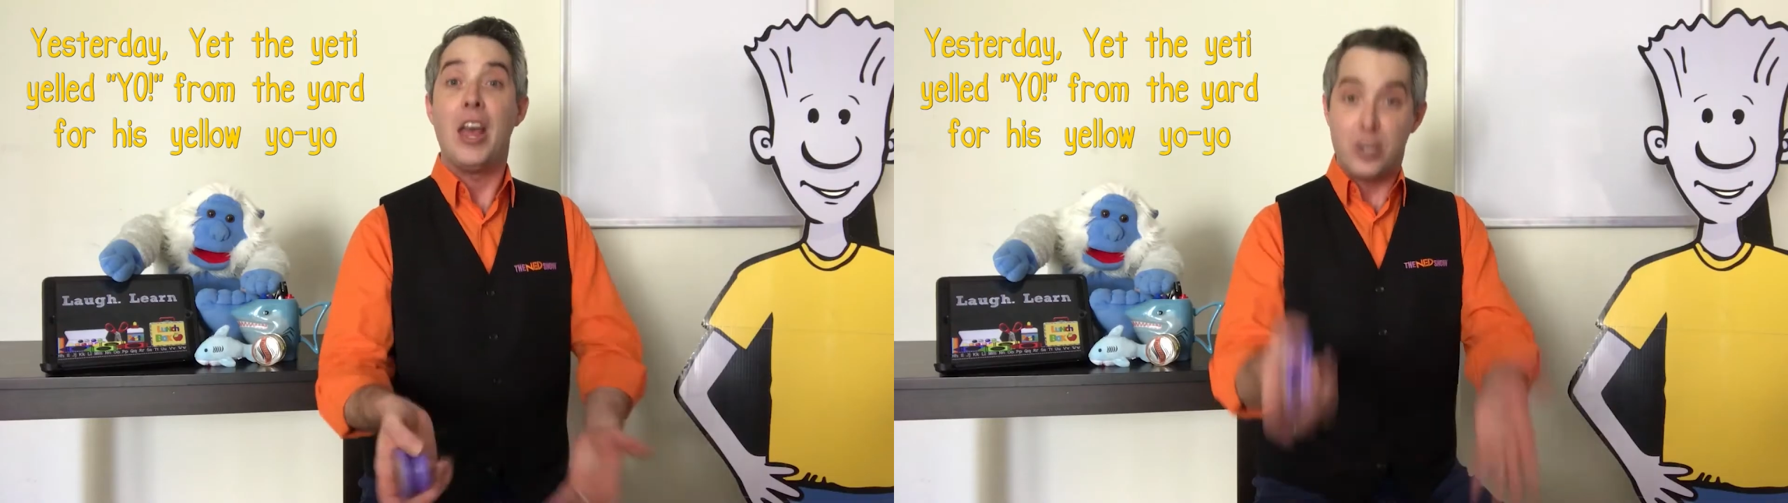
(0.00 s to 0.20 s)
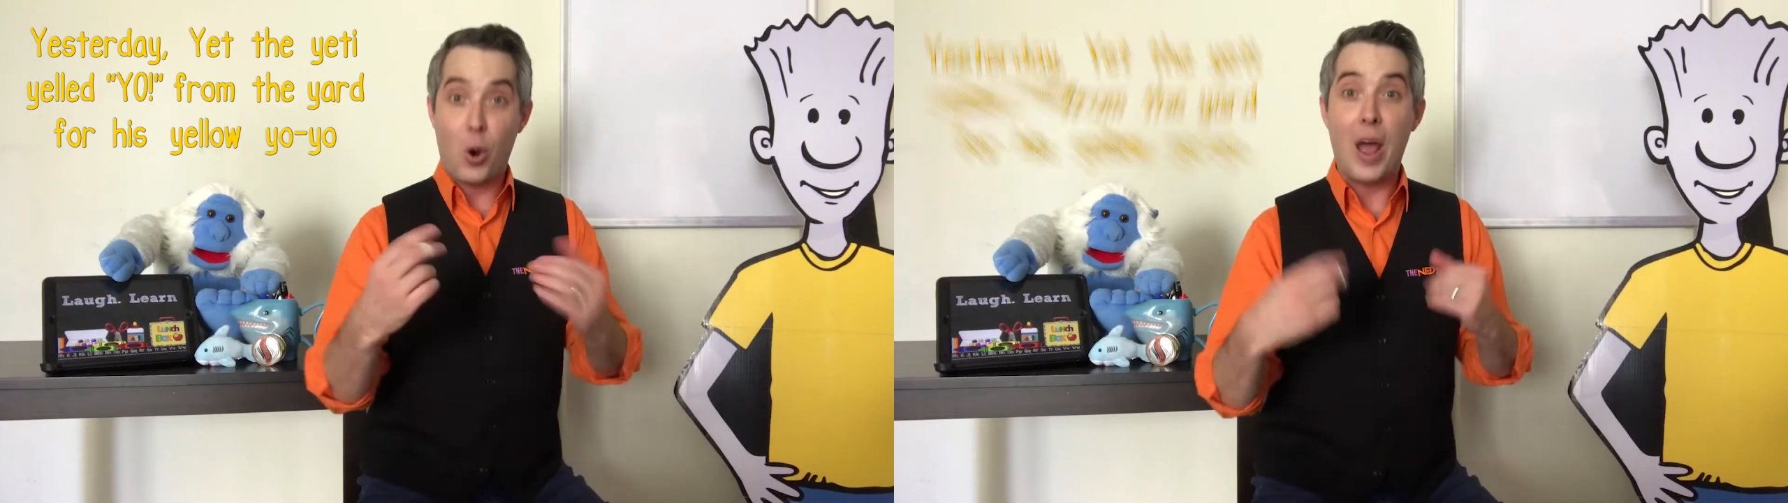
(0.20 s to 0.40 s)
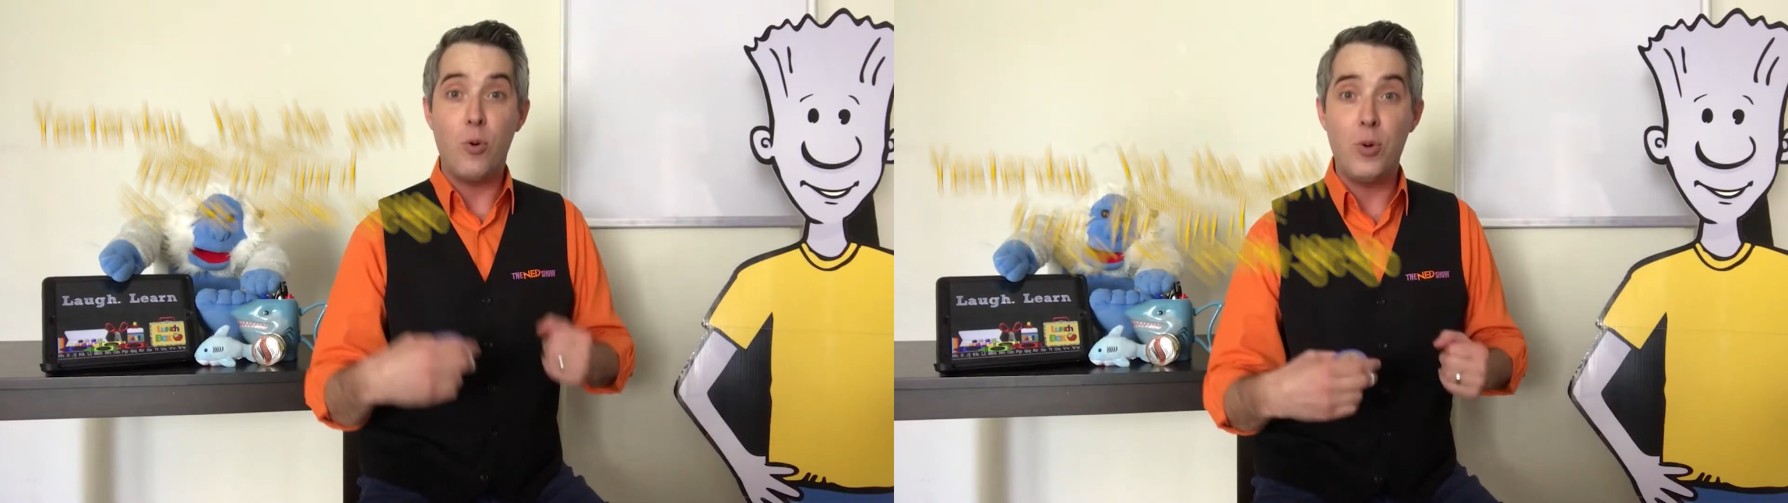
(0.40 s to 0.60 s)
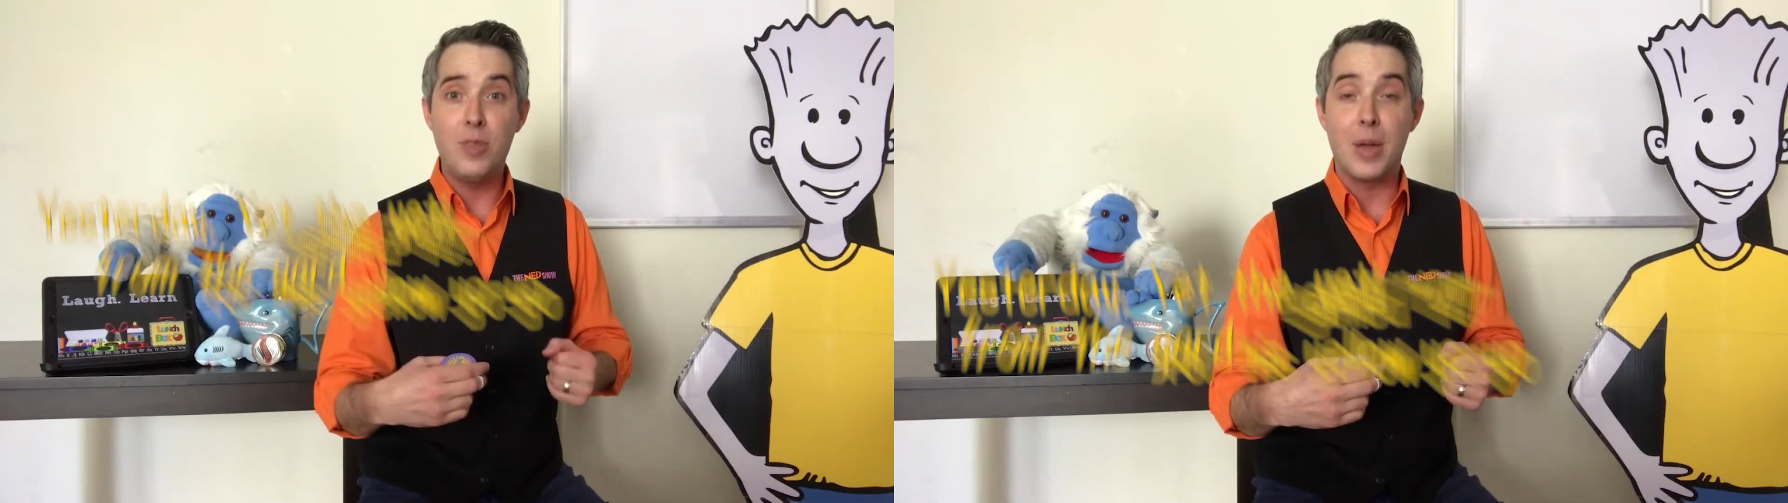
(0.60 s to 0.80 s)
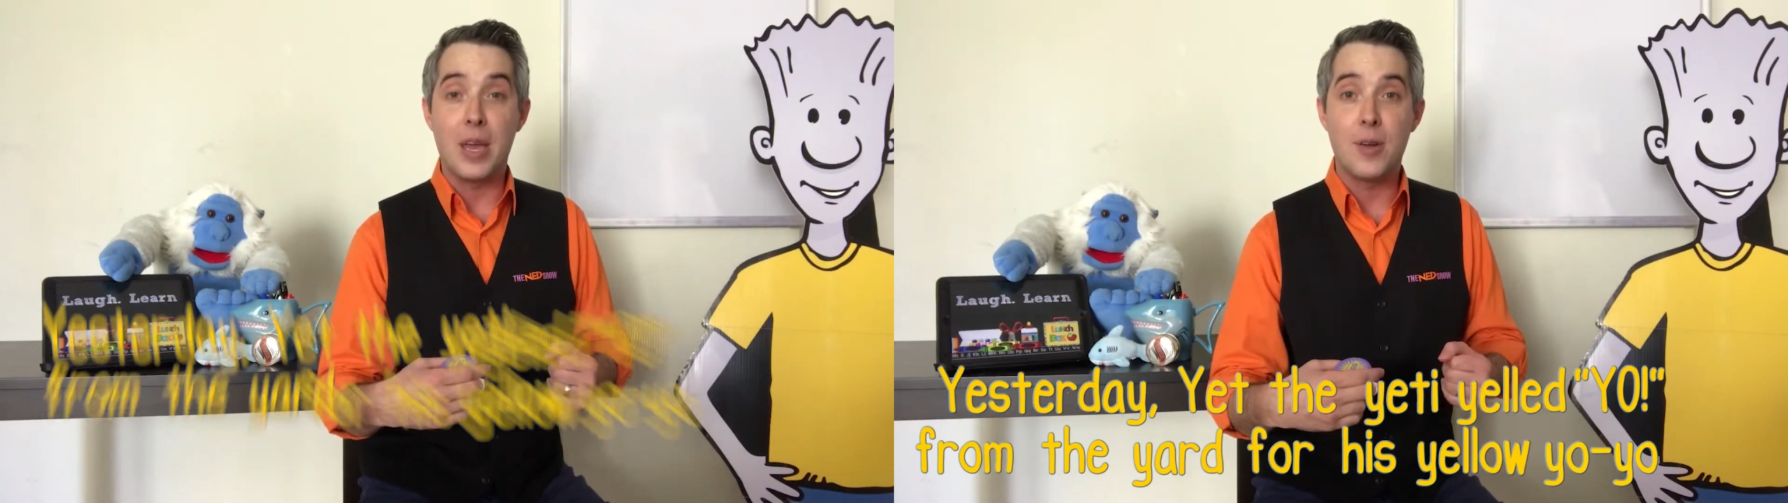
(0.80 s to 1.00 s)
Try it
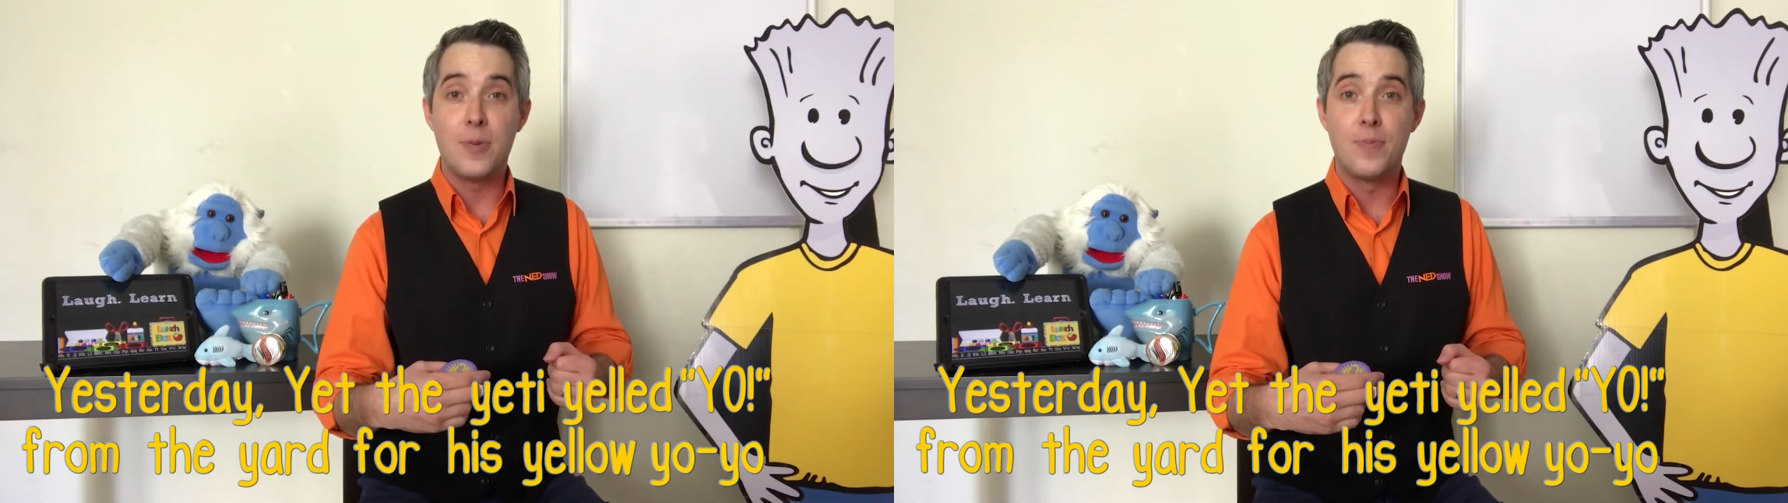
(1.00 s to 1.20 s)
with me.